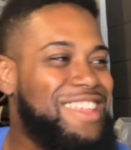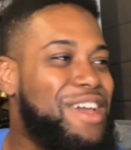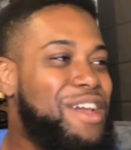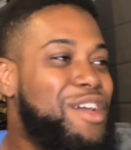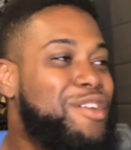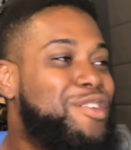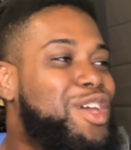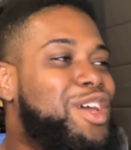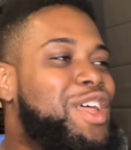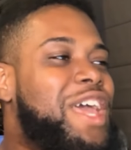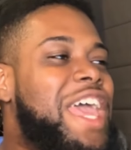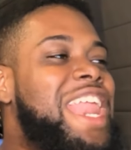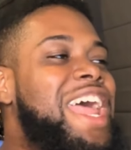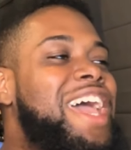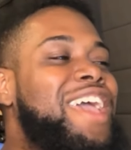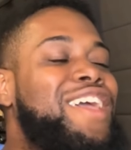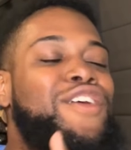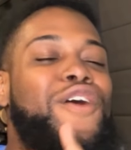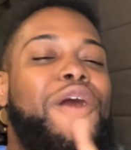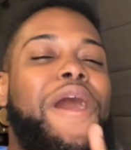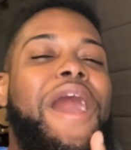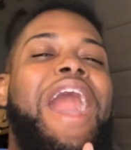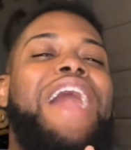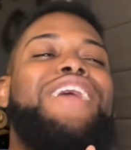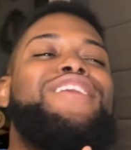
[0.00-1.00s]
you know
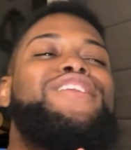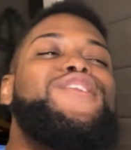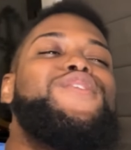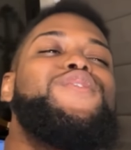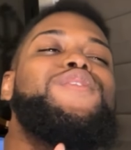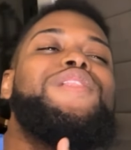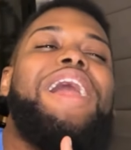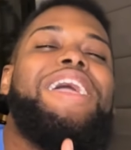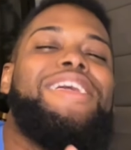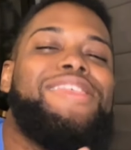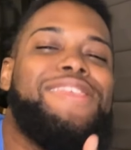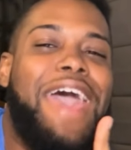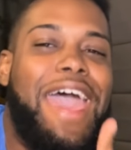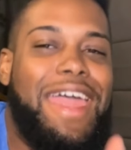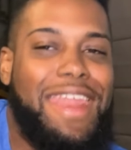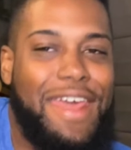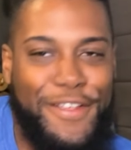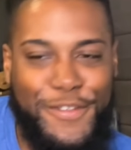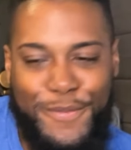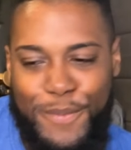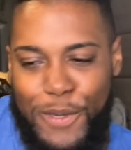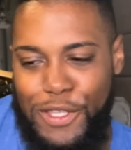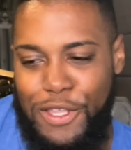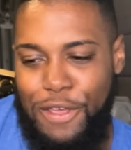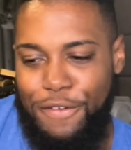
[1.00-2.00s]
what? I do like that
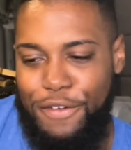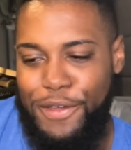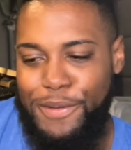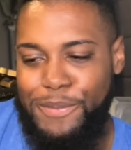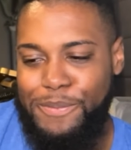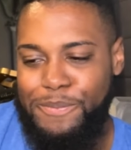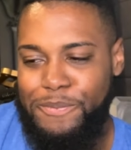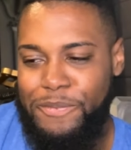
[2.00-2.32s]
aspect of it.